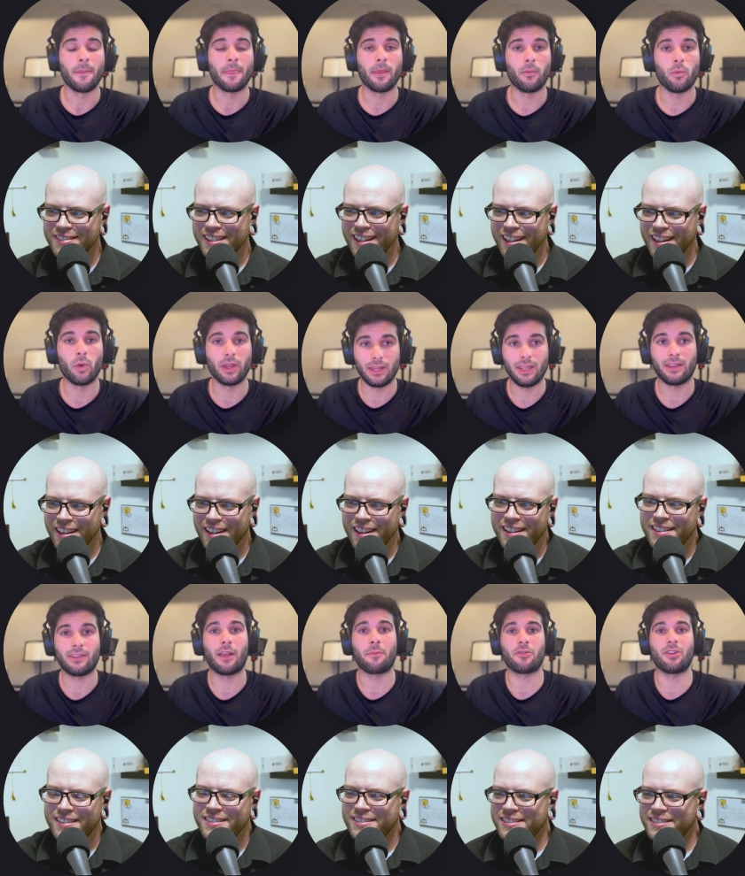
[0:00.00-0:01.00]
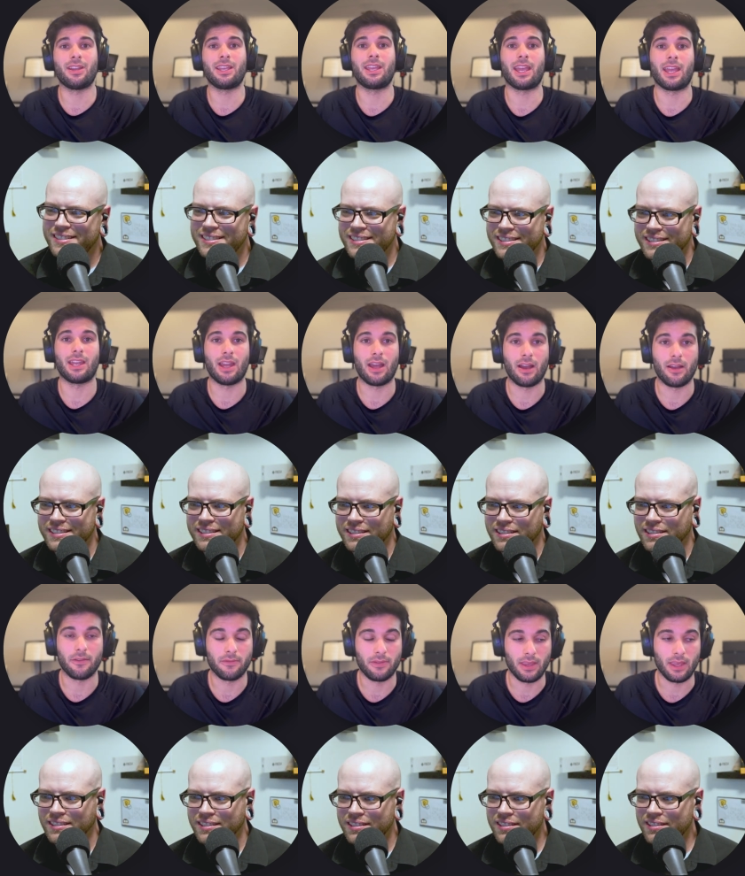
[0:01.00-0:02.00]
Speaker 1: with the exception, again,
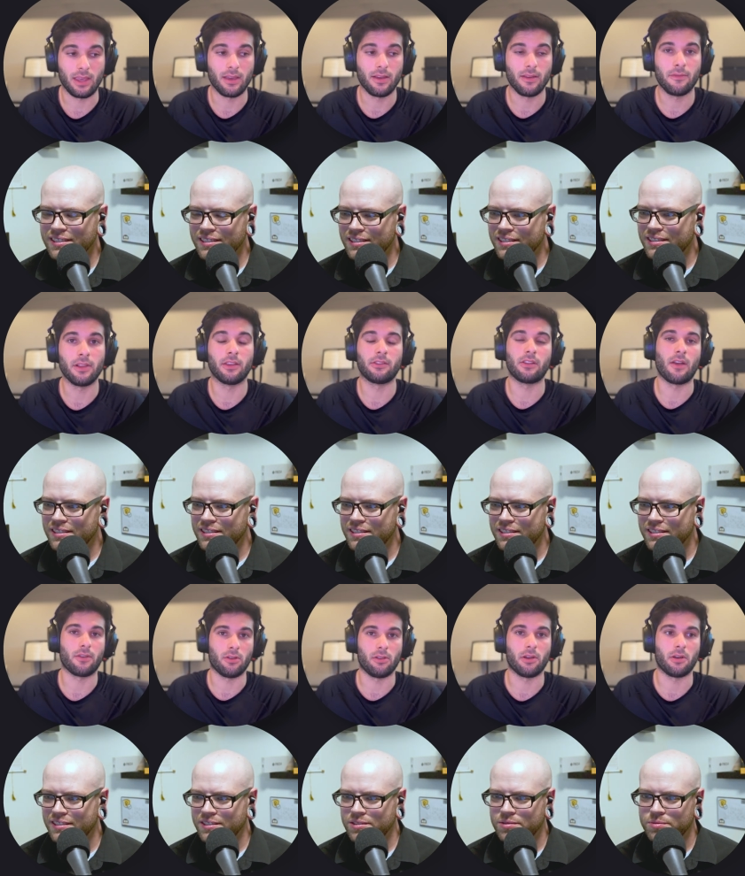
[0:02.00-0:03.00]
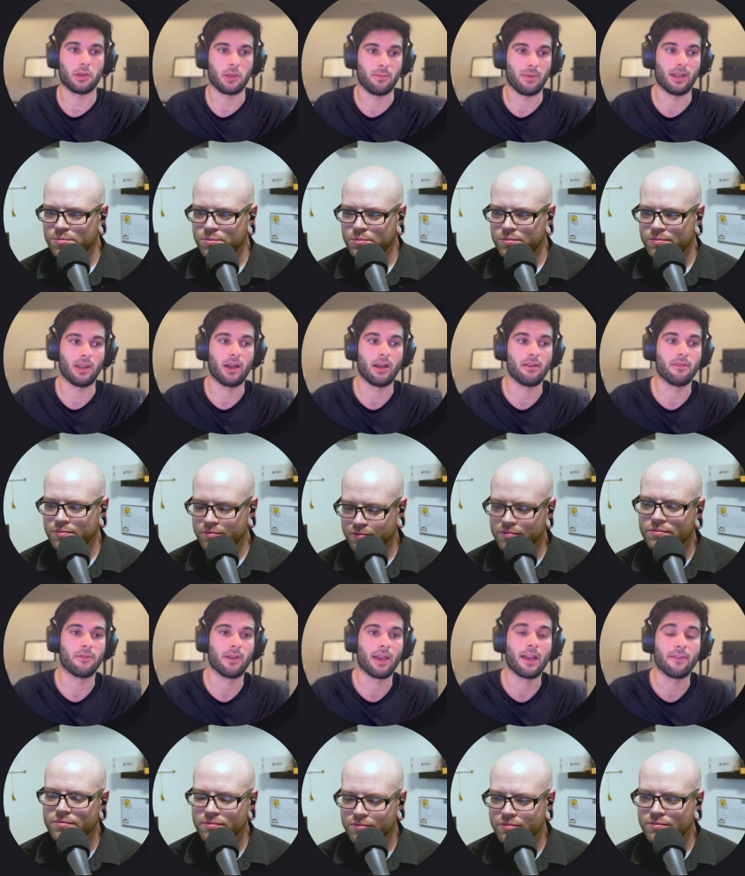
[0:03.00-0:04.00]
of the philosophical argument
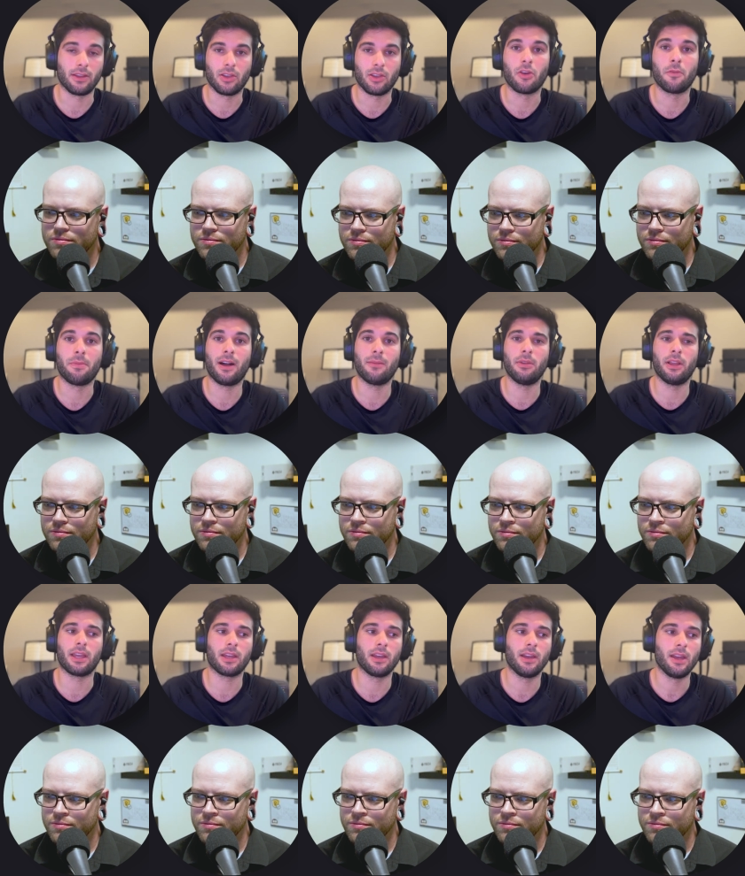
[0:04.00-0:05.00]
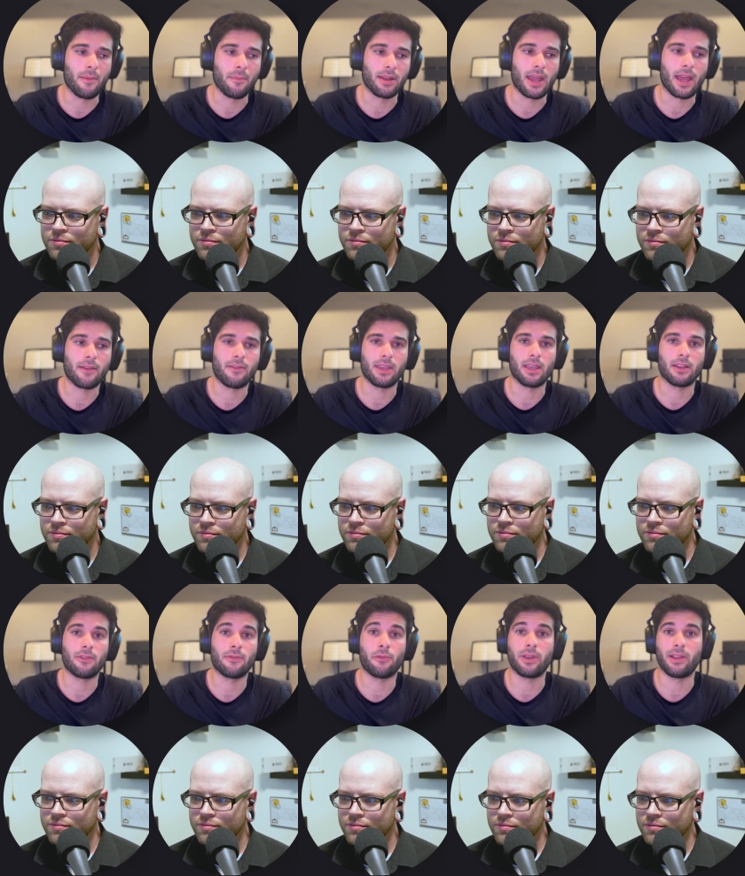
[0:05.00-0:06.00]
of having the code public and having it
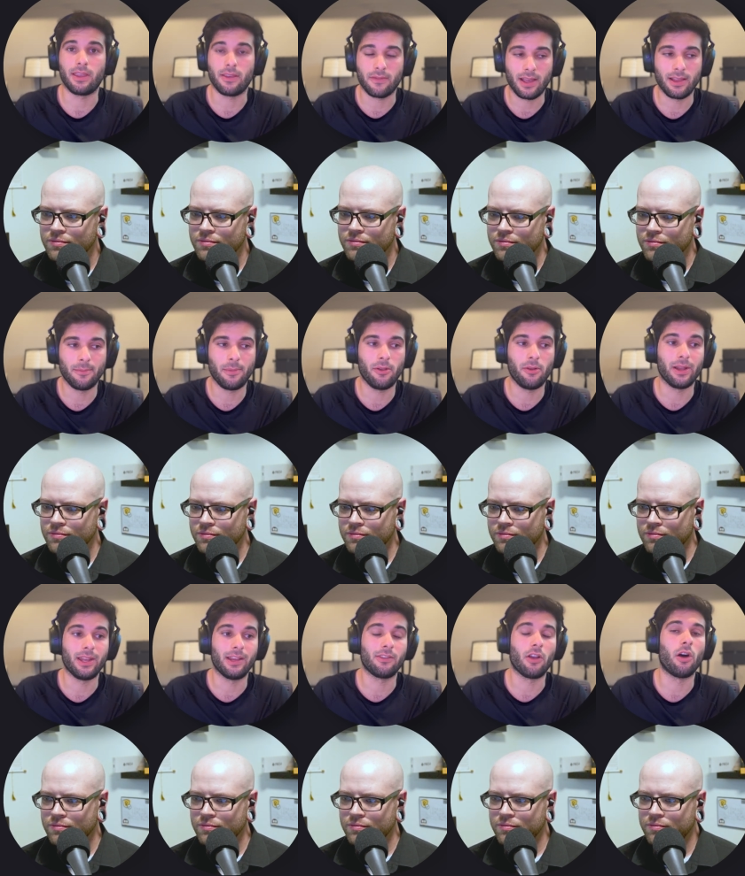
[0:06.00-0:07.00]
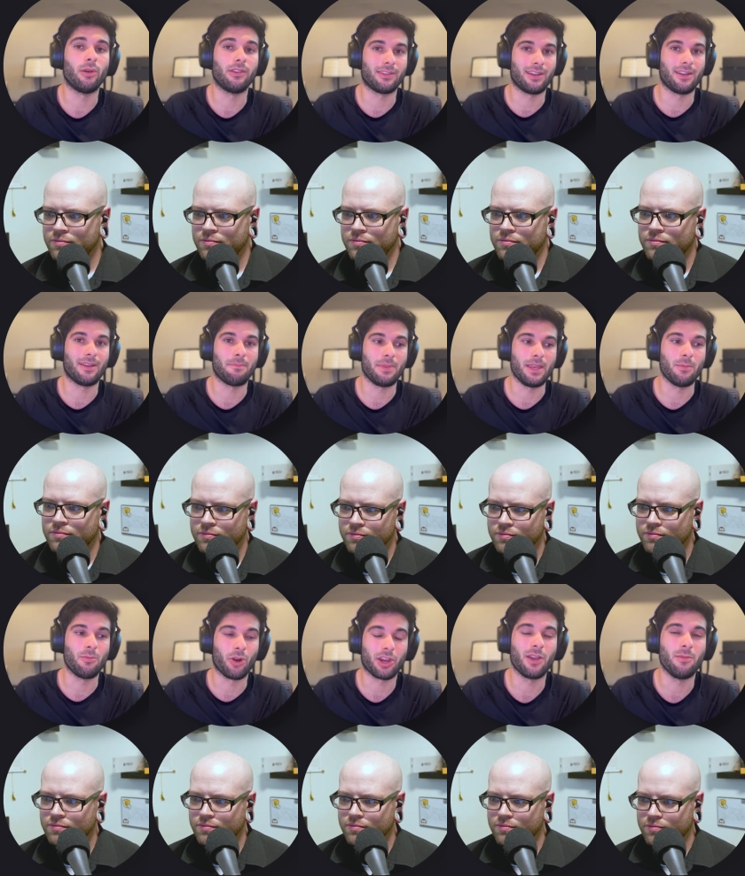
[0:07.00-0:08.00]
freely available, and it's always going to be
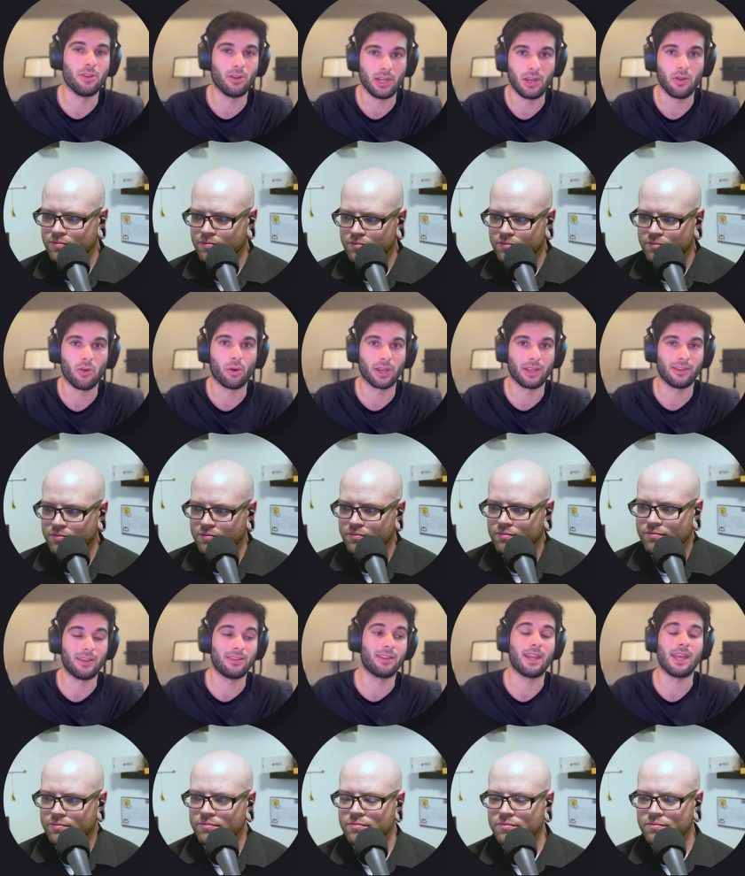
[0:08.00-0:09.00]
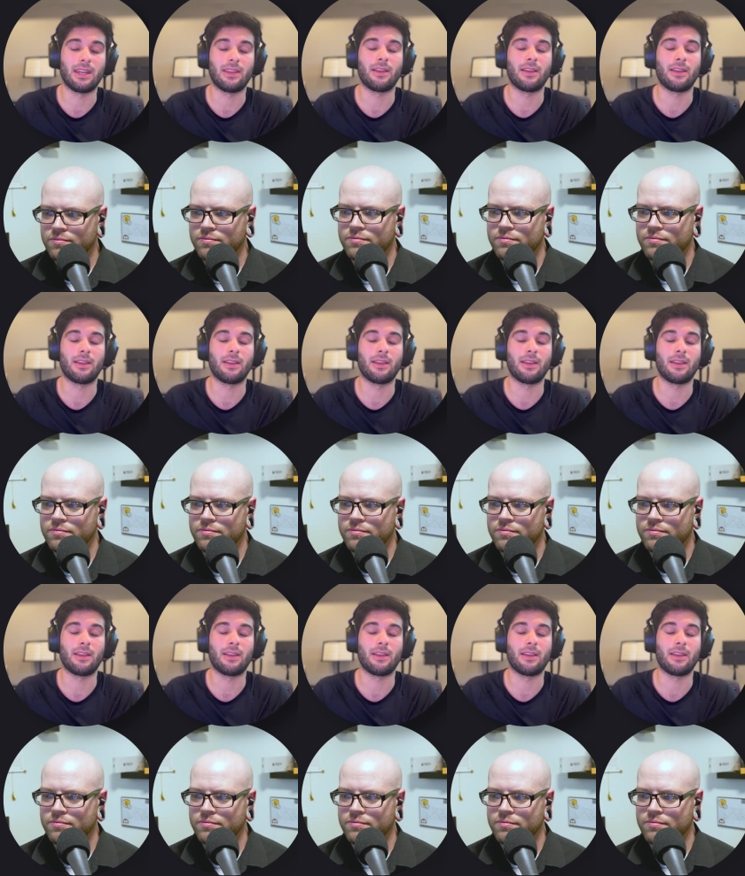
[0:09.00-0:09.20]
more community-oriented than anything